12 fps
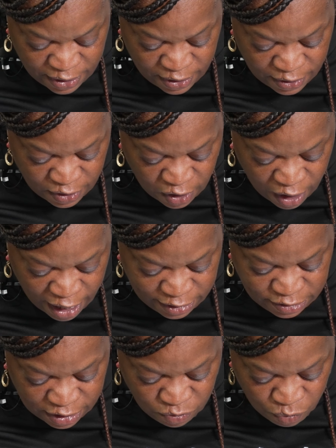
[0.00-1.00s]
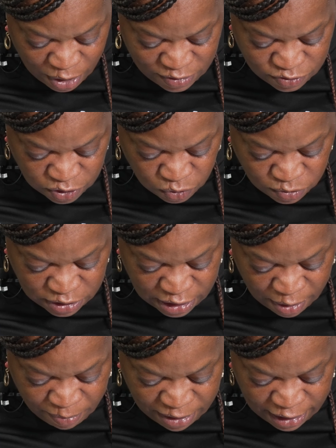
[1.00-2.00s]
God didn't rescue
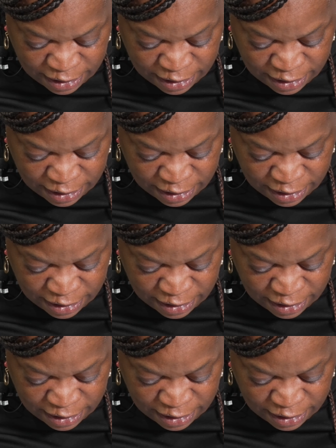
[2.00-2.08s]
them